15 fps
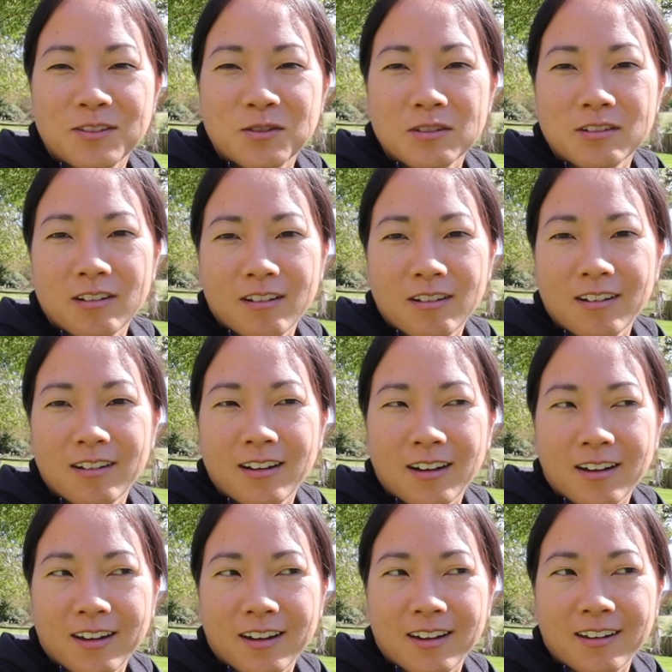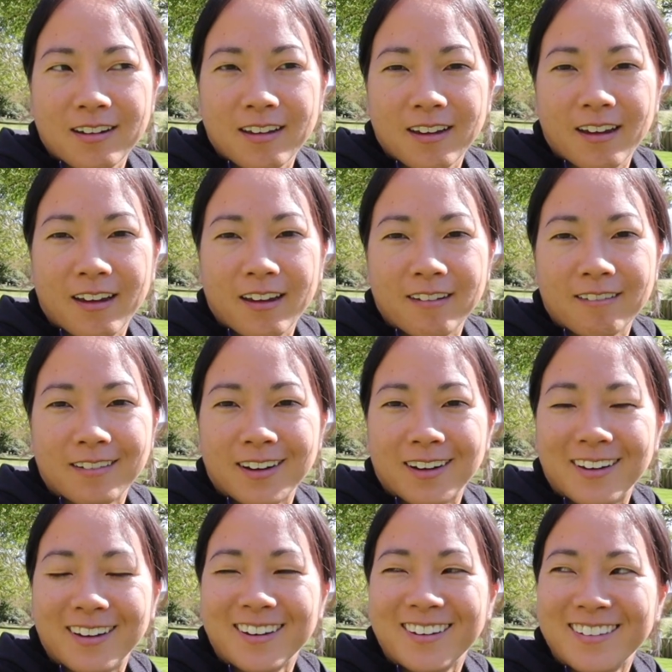It was not a lucky day, really.